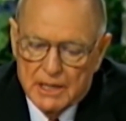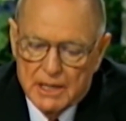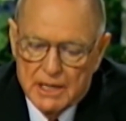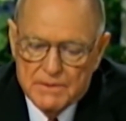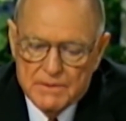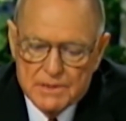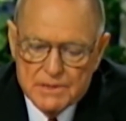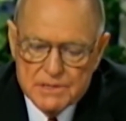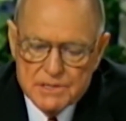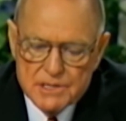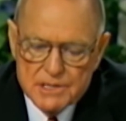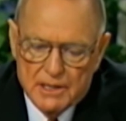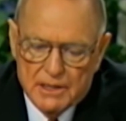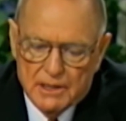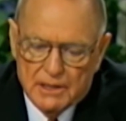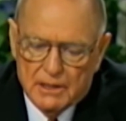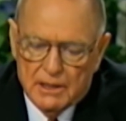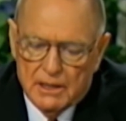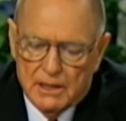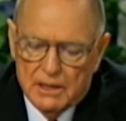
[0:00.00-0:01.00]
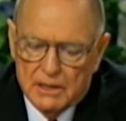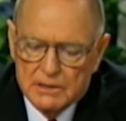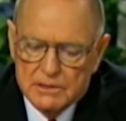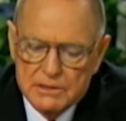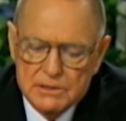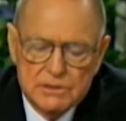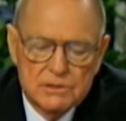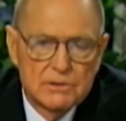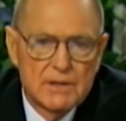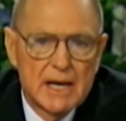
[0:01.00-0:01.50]
in their
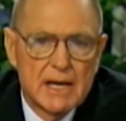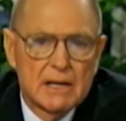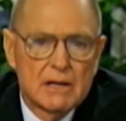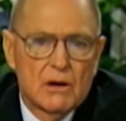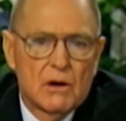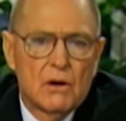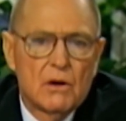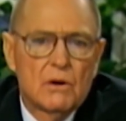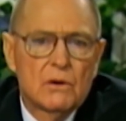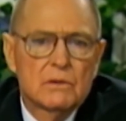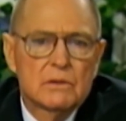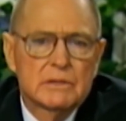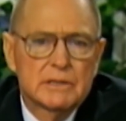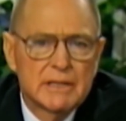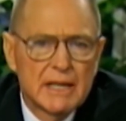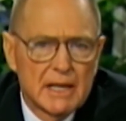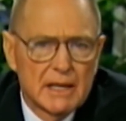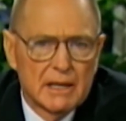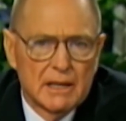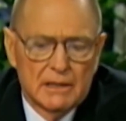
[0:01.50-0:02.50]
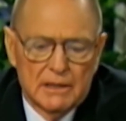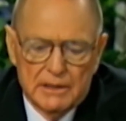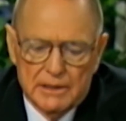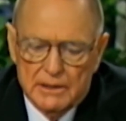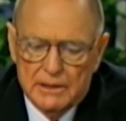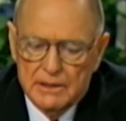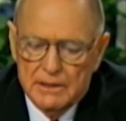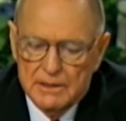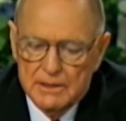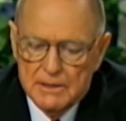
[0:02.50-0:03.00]
synagogues throughout all
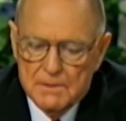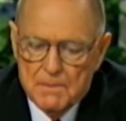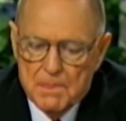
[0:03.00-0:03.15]
Galilee.